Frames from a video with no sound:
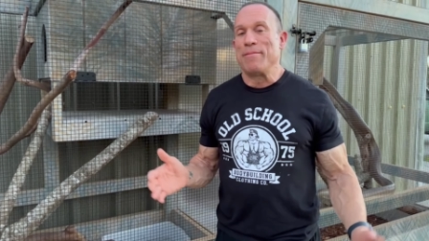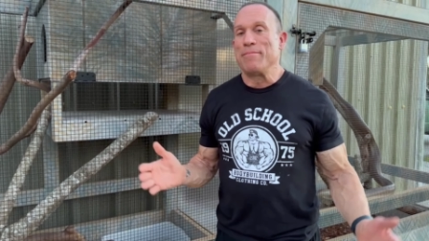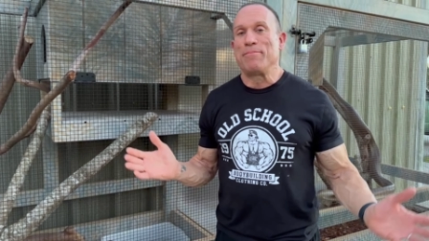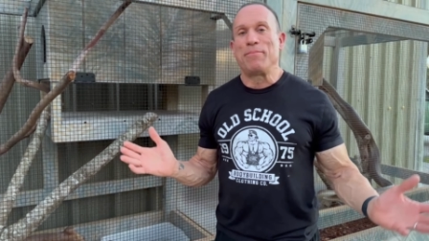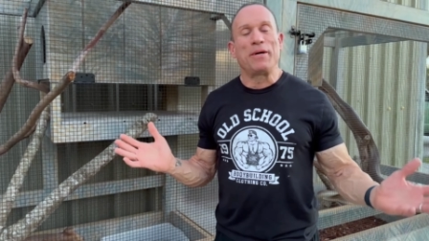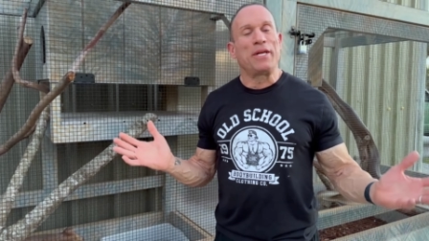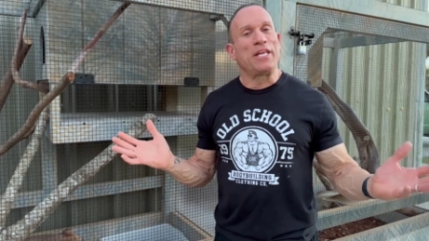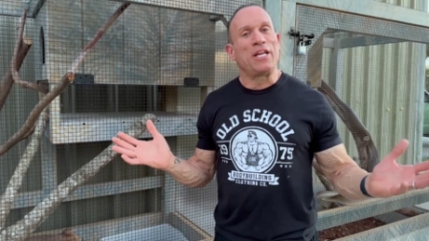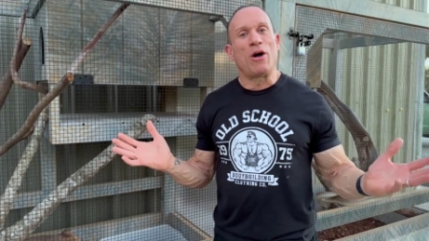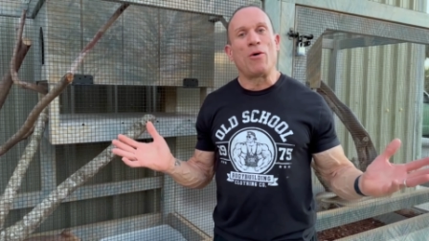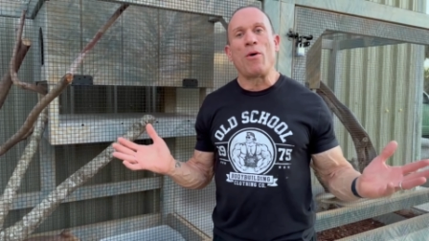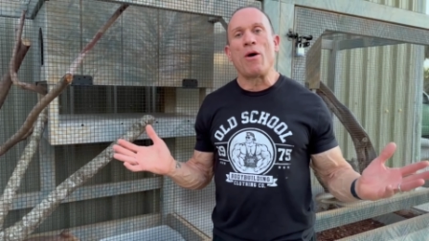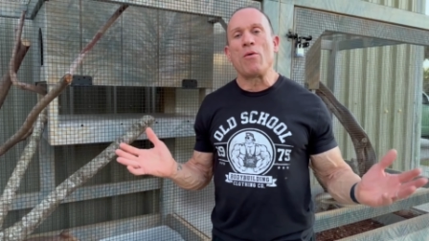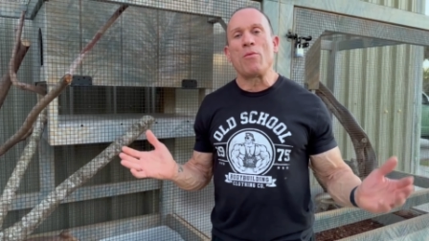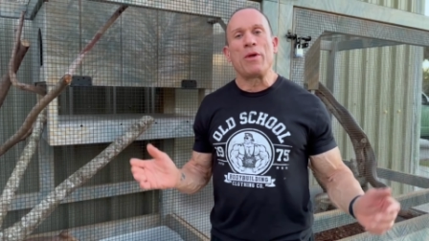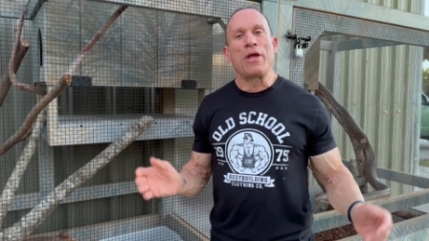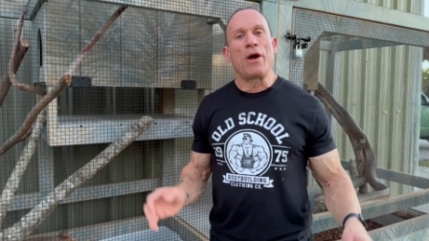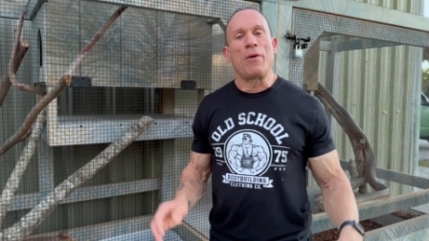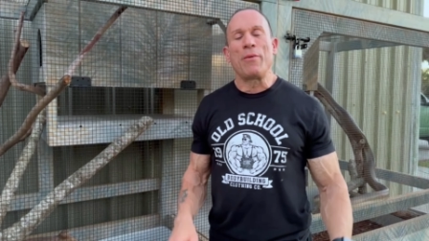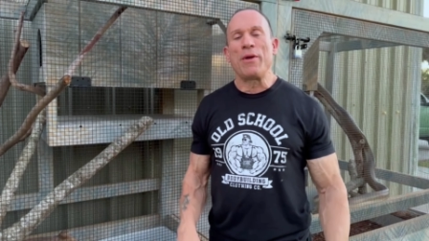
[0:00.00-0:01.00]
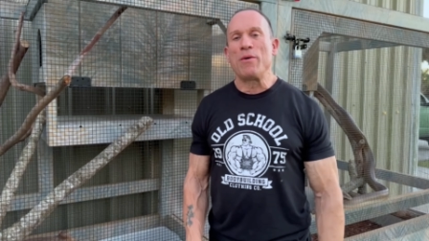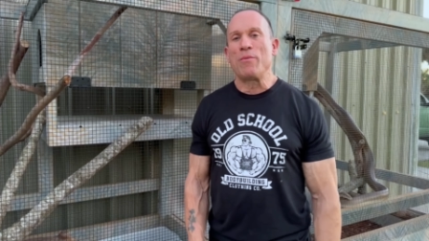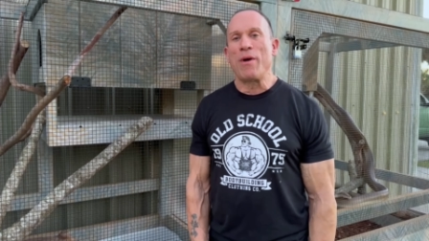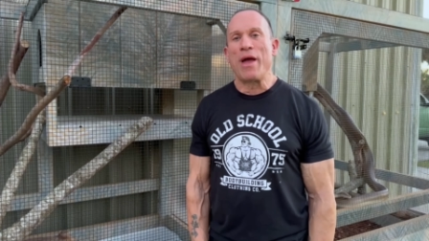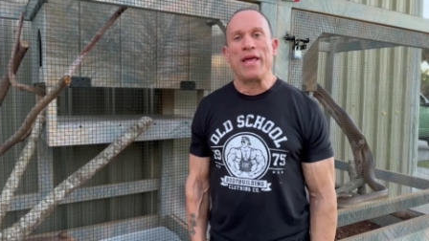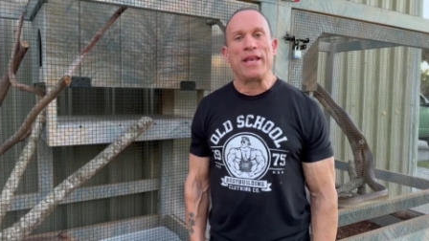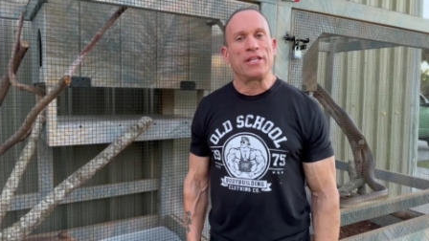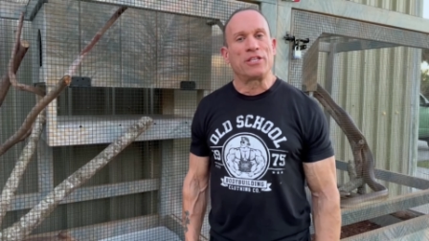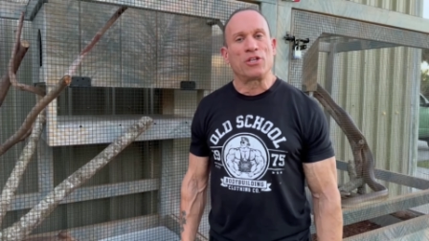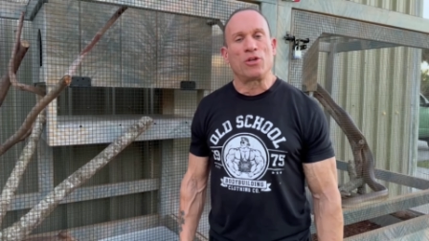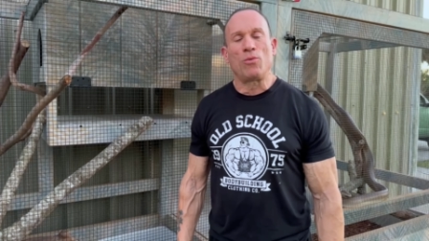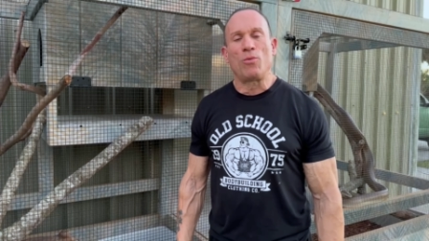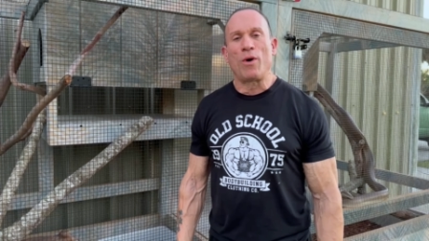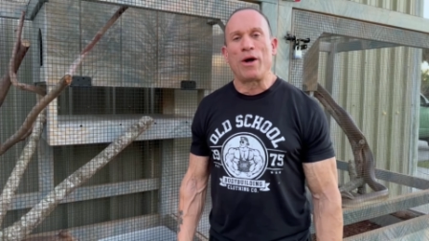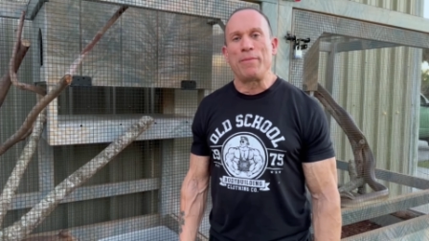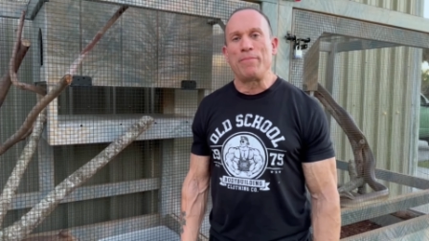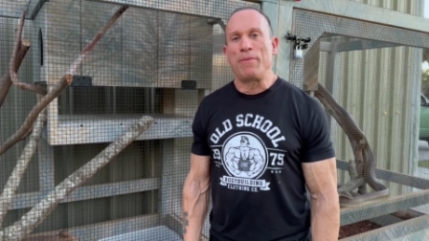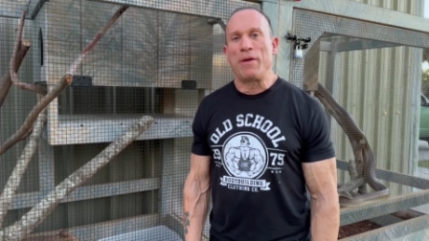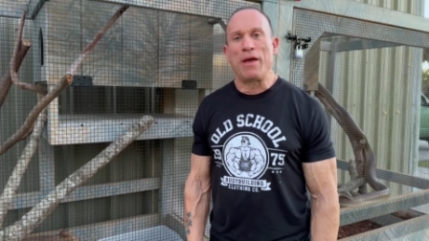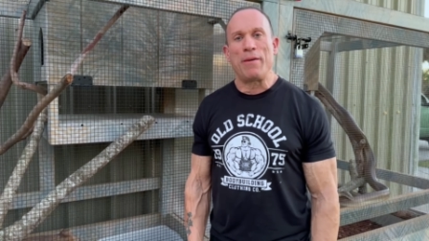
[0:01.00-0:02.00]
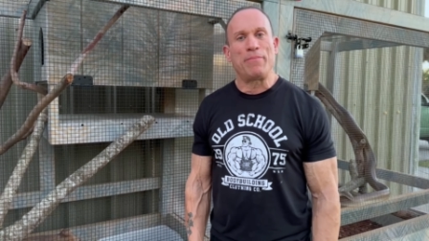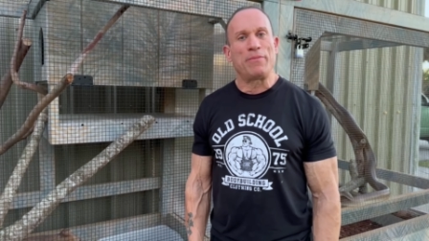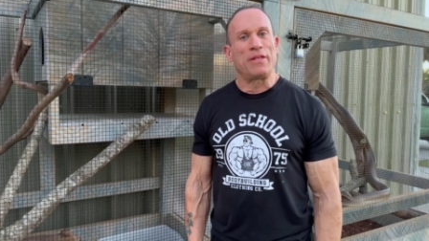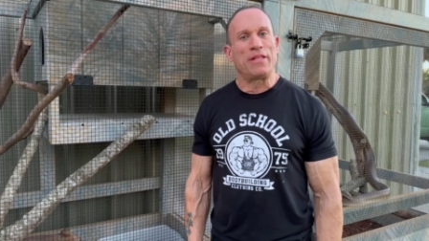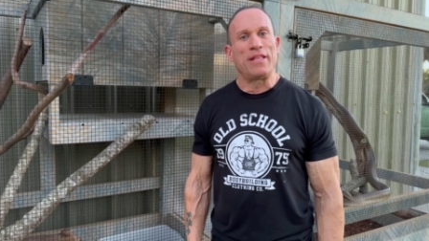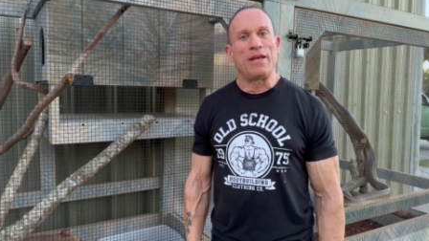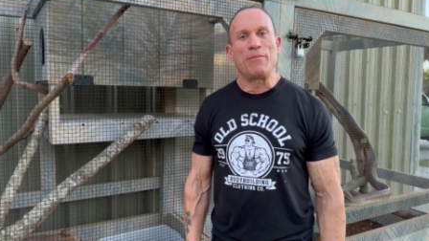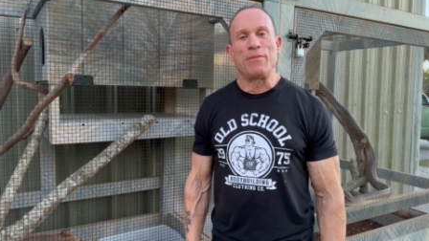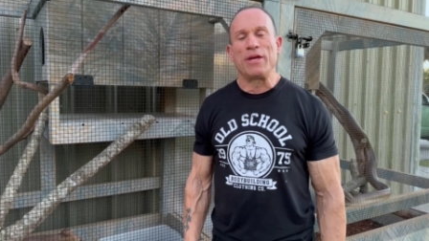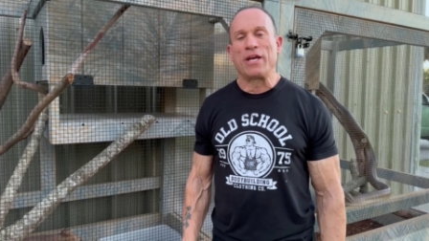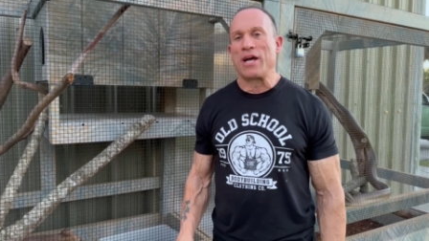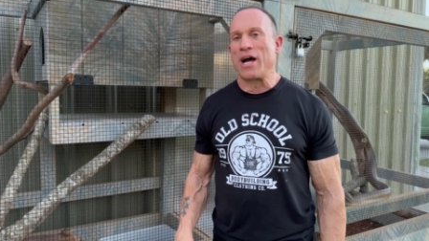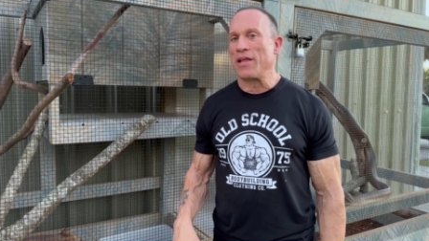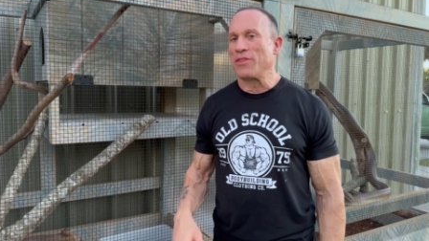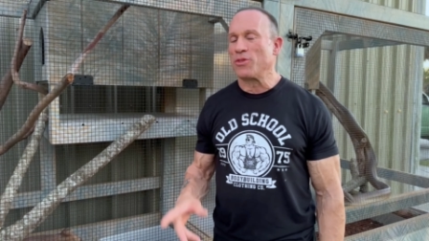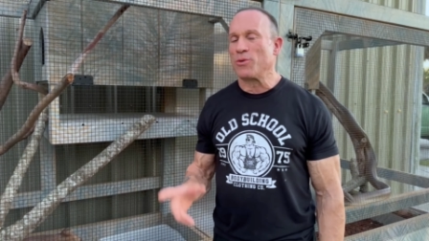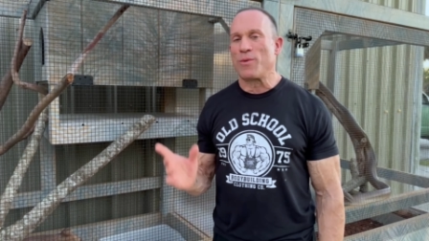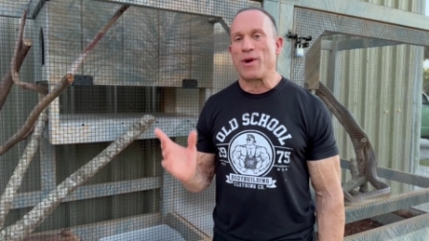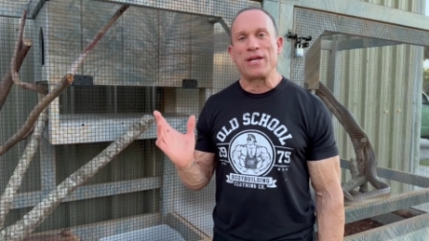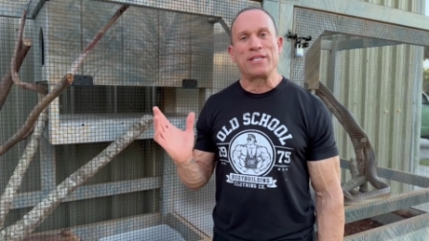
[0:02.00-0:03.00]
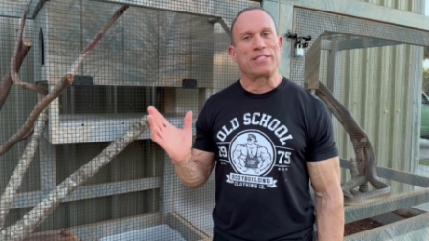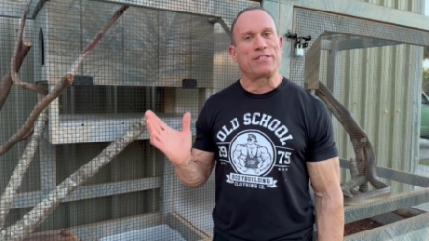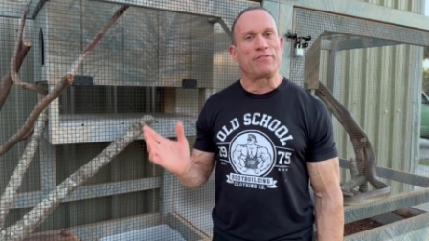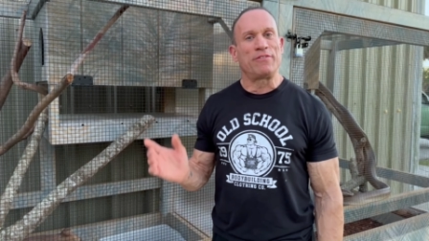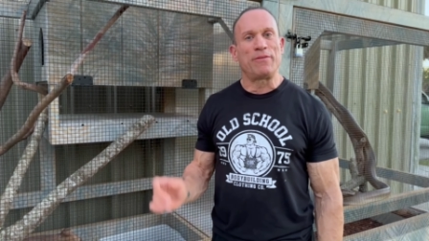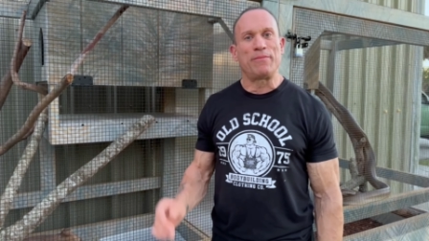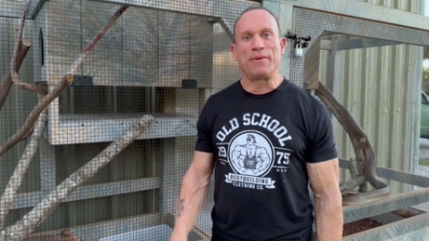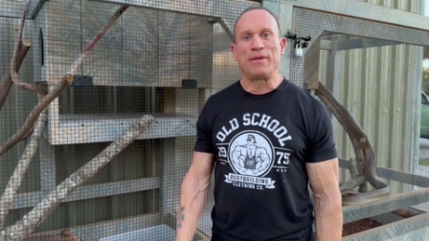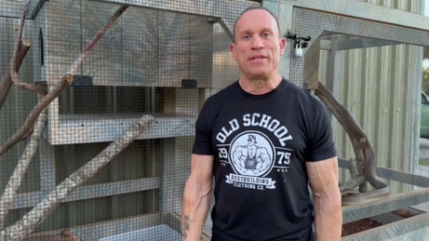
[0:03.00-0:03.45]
But you know what? We, we waited till one pipped and then we cut the rest of them.